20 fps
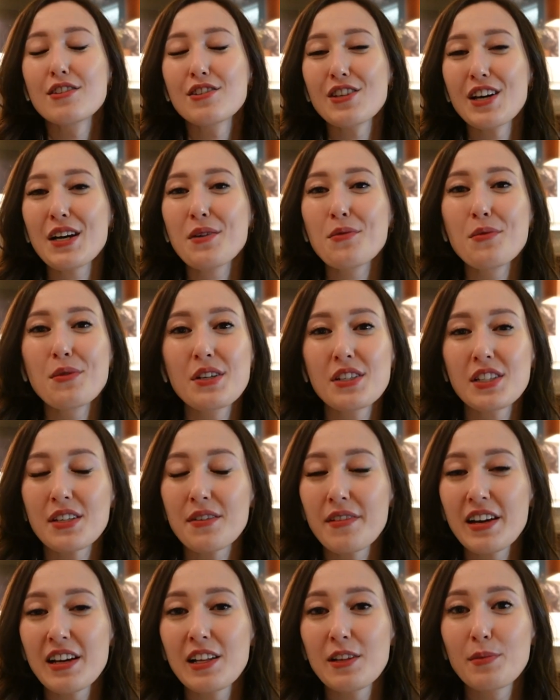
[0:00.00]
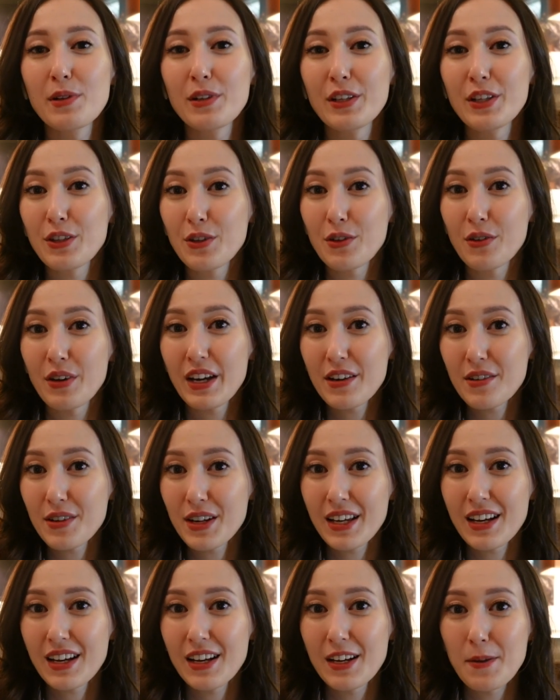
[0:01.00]
Check what is available in your
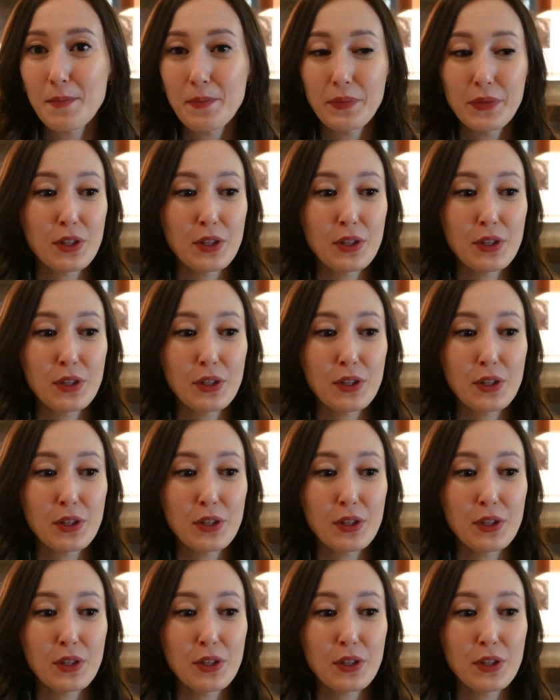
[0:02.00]
area.